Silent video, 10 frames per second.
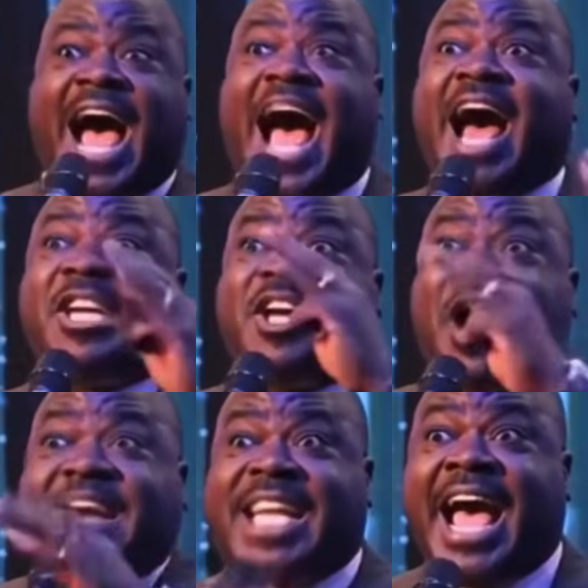don't know what poverty,
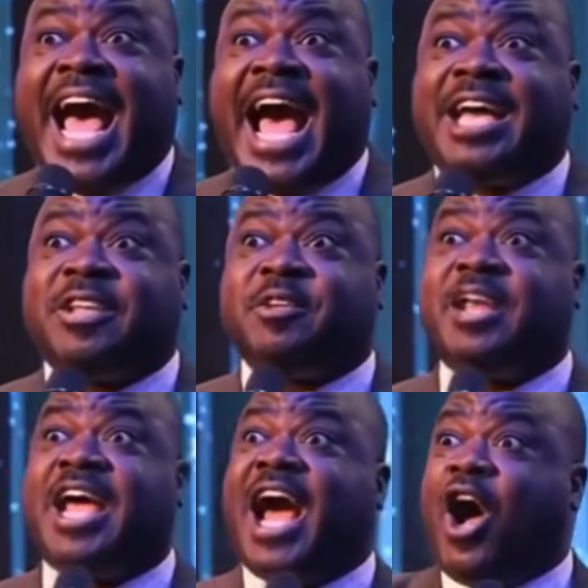they don't understand. When you
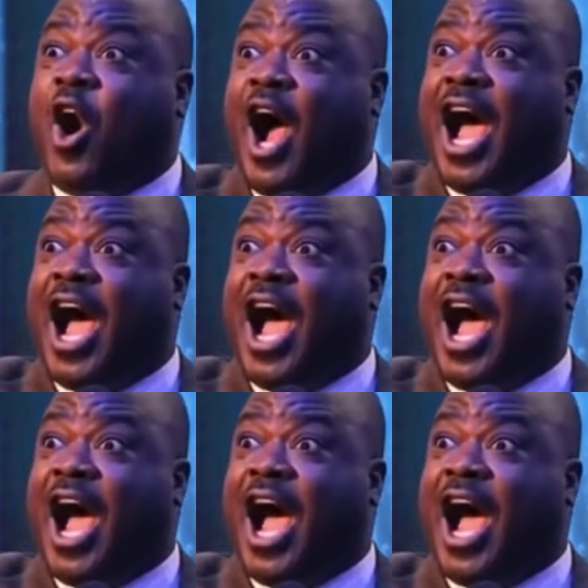say poverty,